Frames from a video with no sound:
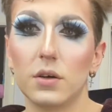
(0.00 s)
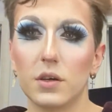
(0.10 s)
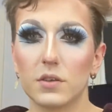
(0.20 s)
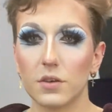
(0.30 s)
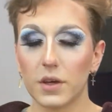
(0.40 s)

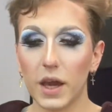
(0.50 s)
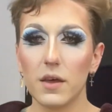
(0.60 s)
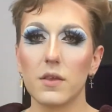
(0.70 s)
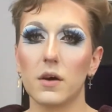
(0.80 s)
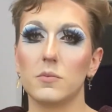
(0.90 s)
It's okay
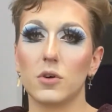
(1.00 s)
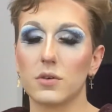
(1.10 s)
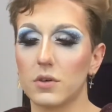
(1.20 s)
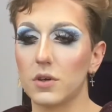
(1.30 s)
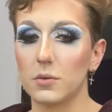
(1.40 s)
that I'm not
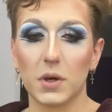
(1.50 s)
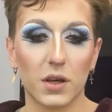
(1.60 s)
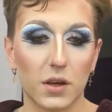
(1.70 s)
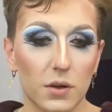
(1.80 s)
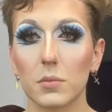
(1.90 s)
good at
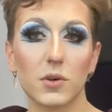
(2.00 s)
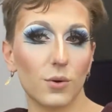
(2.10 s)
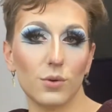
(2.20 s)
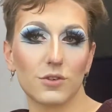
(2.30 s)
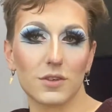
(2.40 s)
makeup. I'm
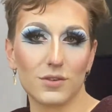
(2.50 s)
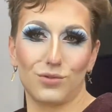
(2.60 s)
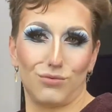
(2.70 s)
gorgeous.